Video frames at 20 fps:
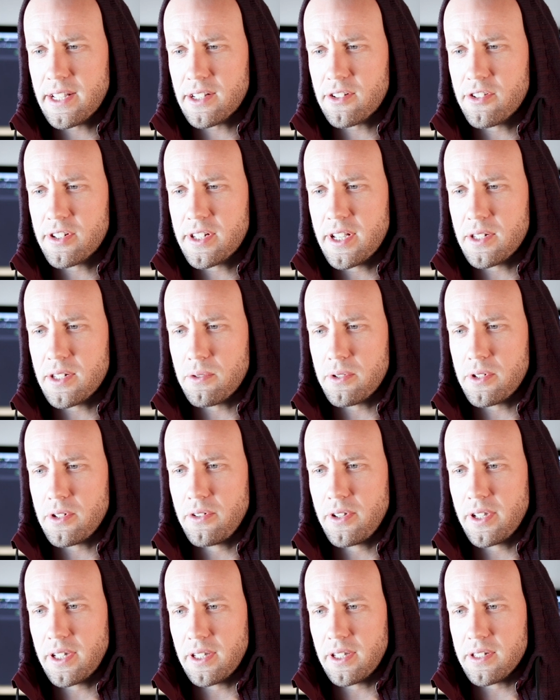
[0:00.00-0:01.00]
exercise we're
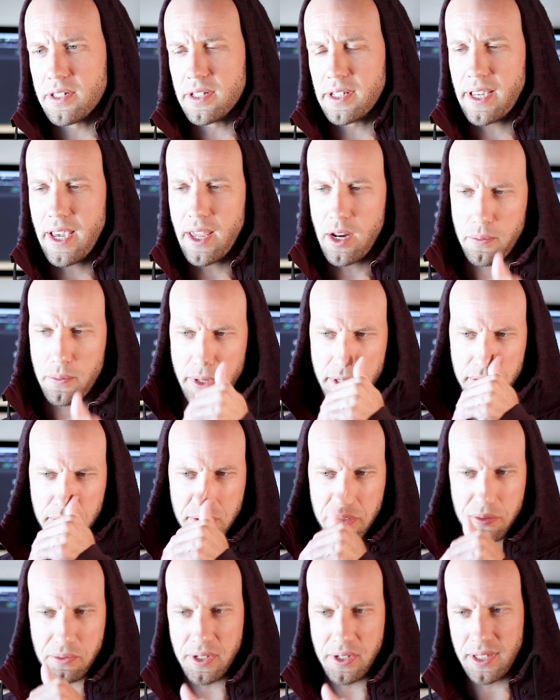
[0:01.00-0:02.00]
doing is a kettlebell
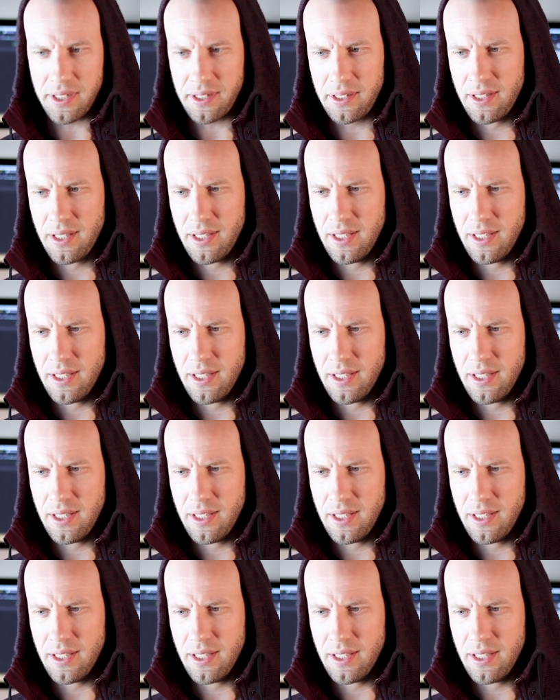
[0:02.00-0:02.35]
swing.